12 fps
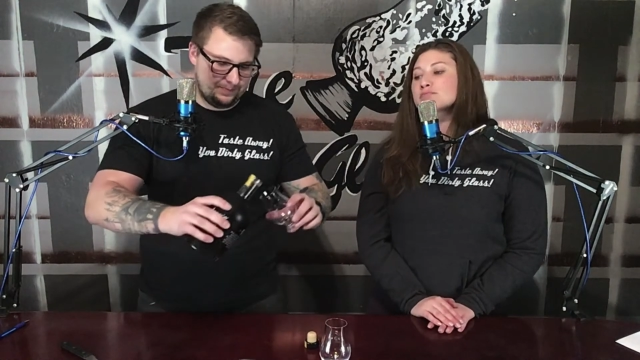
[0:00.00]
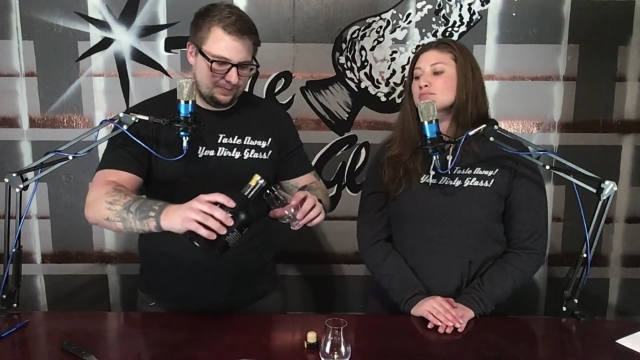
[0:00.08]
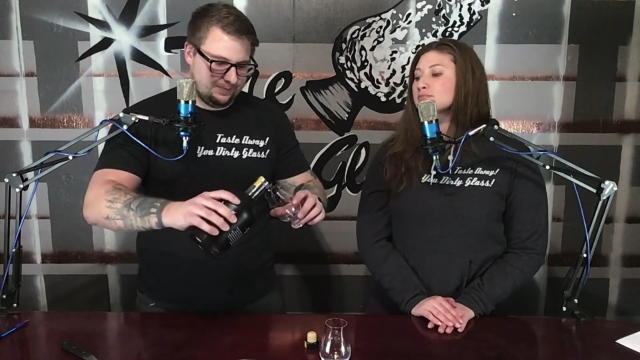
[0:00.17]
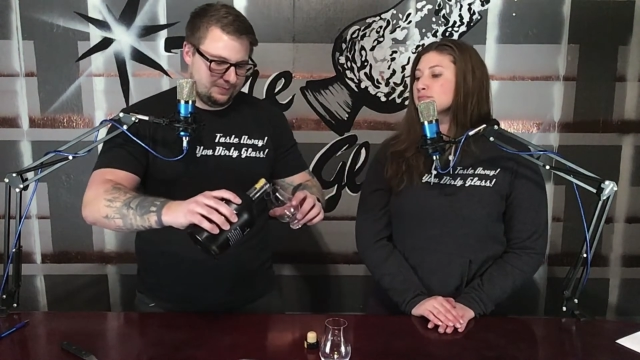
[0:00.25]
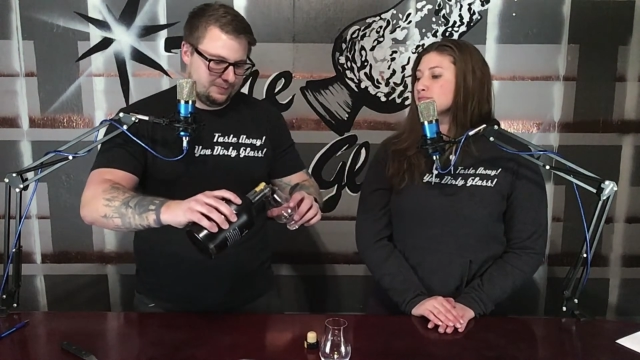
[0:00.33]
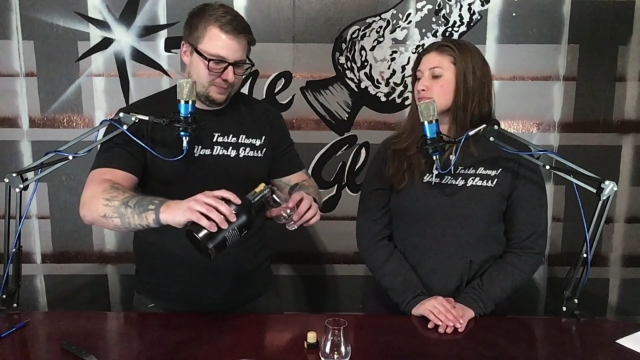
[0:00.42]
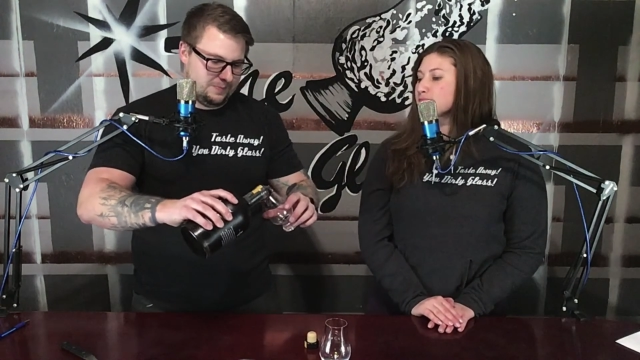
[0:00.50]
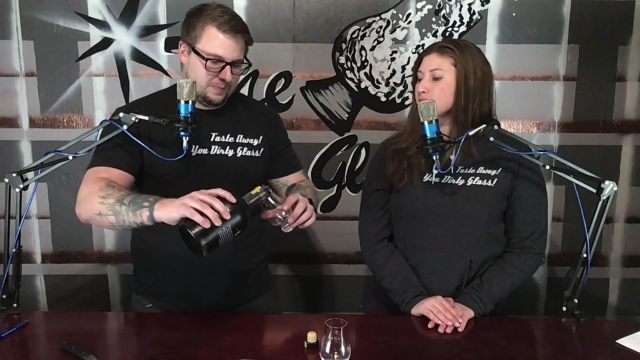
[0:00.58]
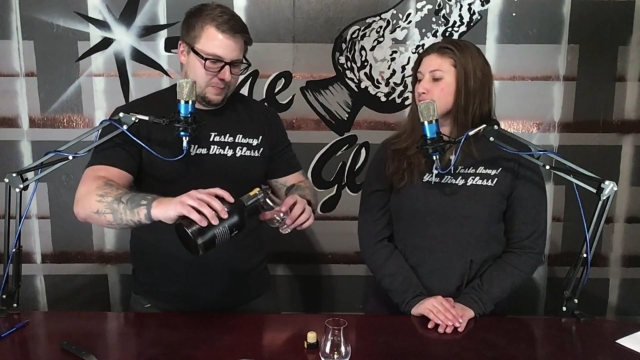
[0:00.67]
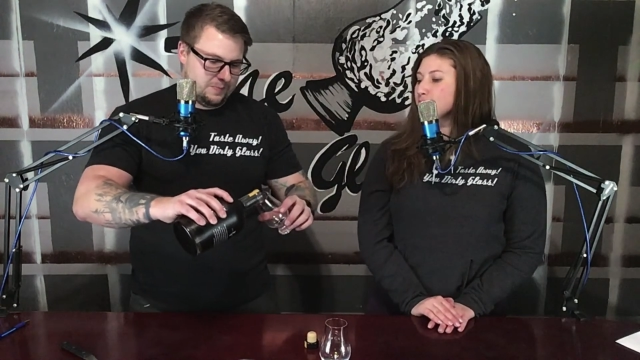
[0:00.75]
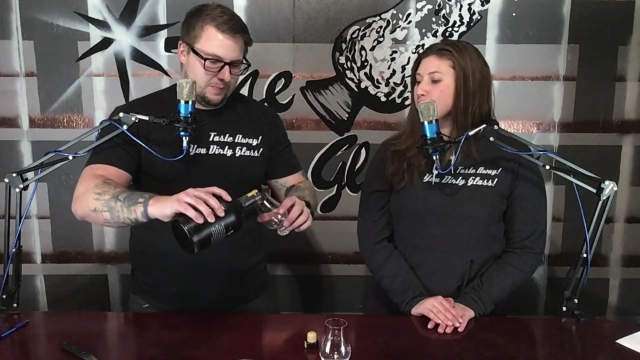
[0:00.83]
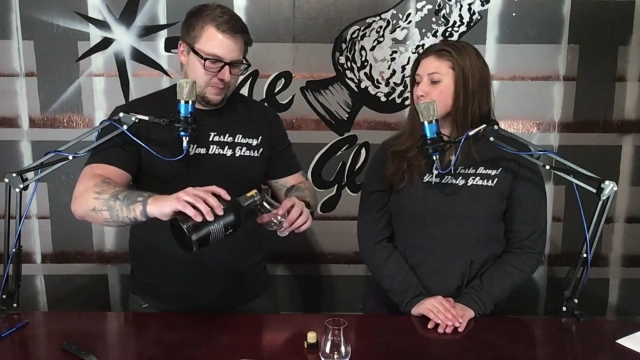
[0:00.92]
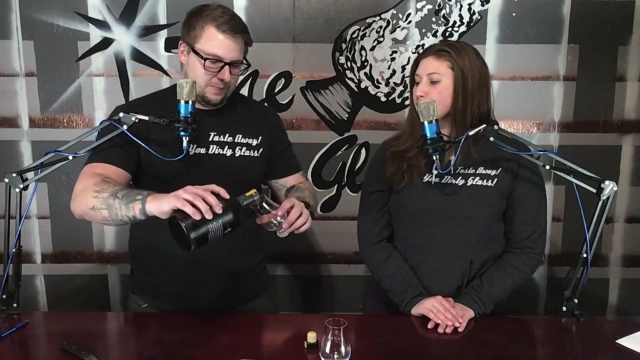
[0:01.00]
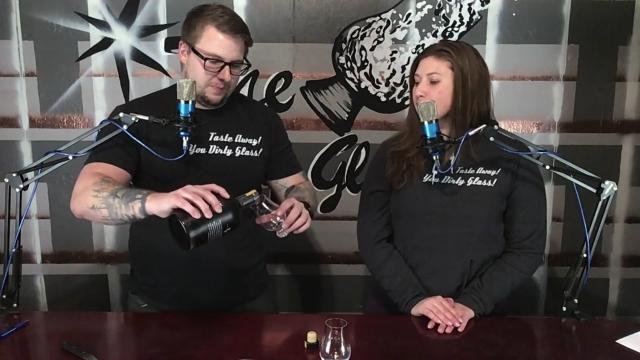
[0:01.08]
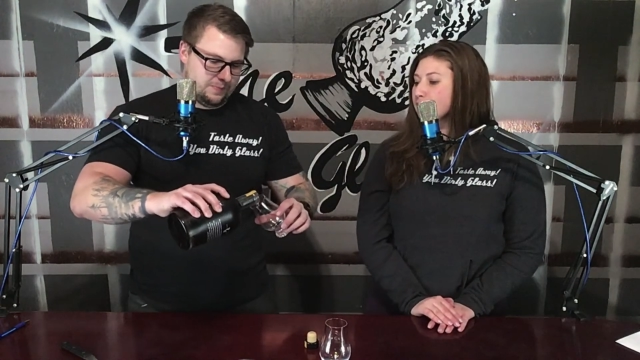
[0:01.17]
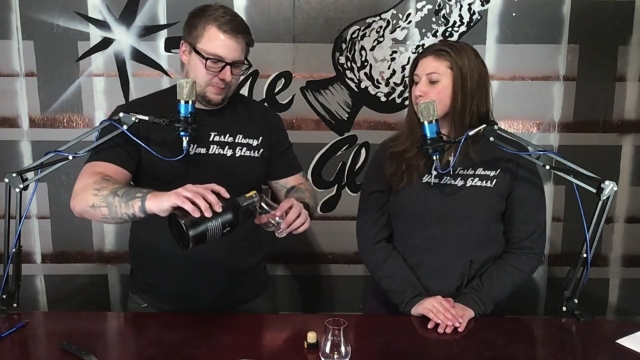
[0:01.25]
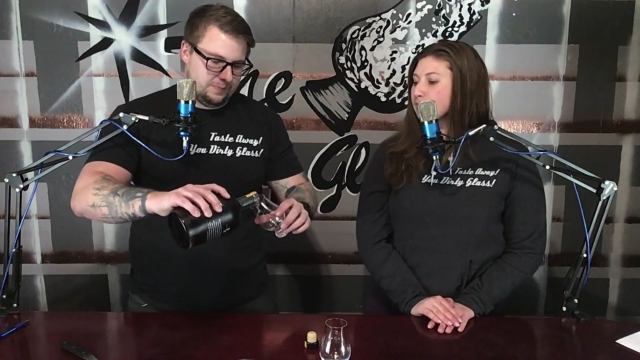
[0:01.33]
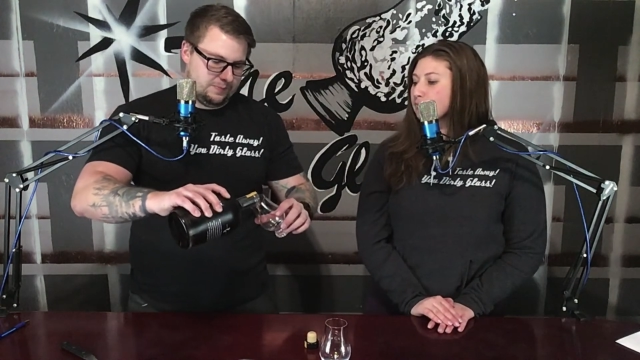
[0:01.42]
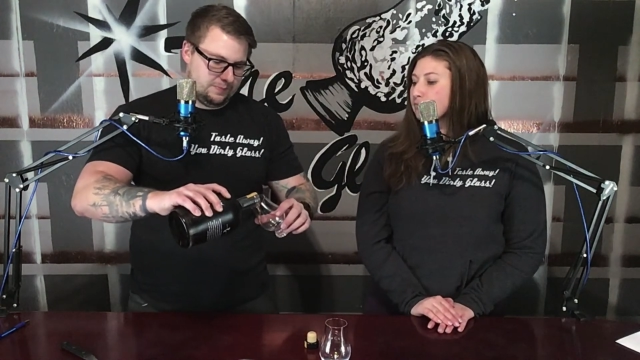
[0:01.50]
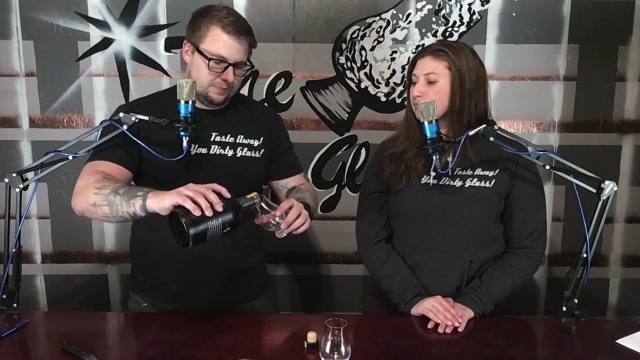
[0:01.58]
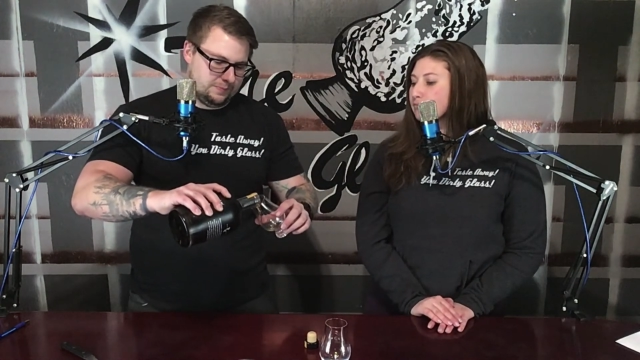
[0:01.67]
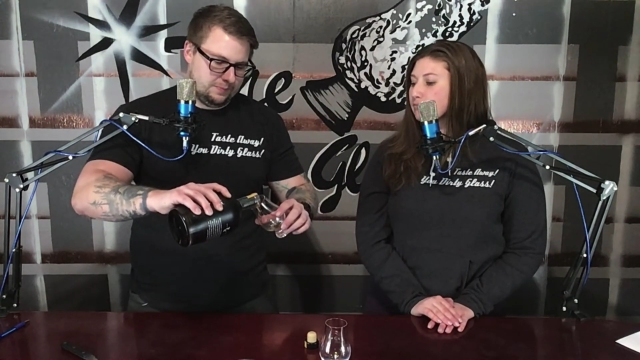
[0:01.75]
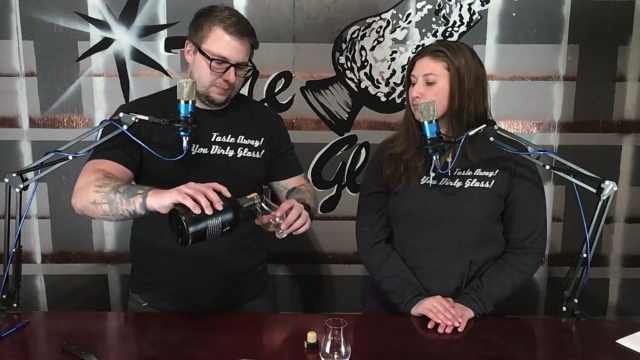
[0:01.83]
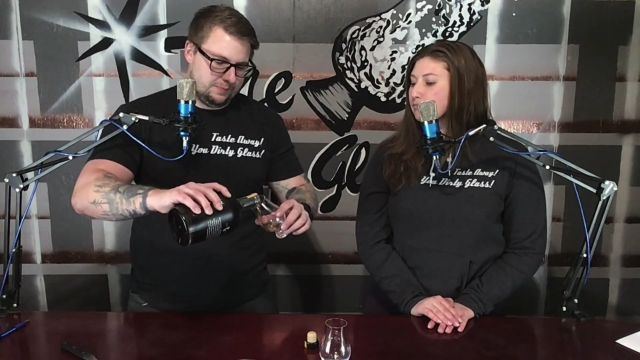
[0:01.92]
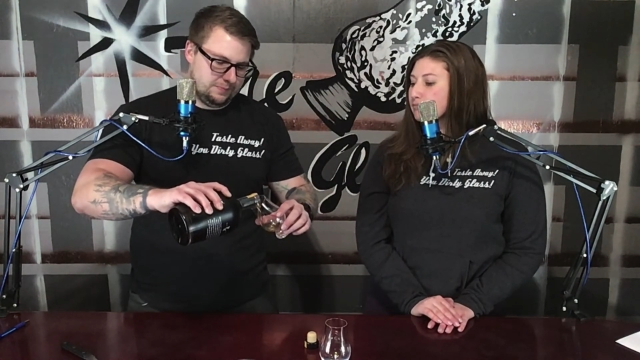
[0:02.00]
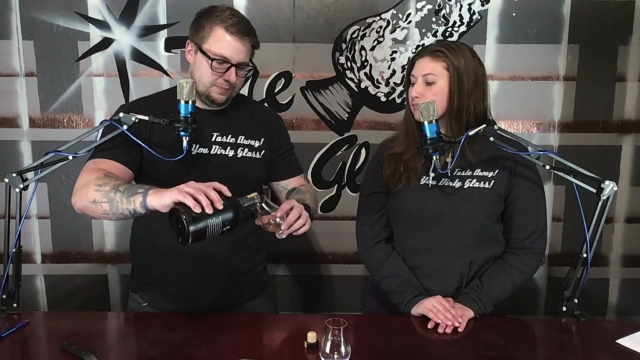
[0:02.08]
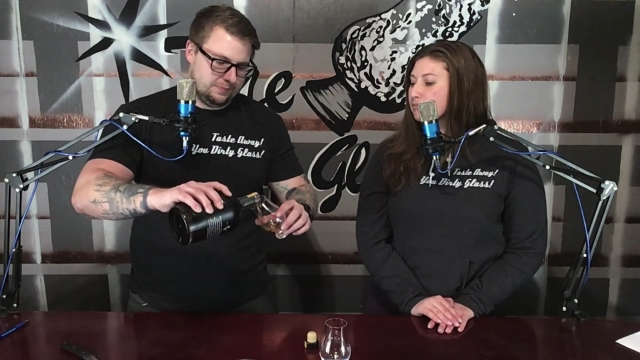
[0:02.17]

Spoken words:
No one is speaking in this clip.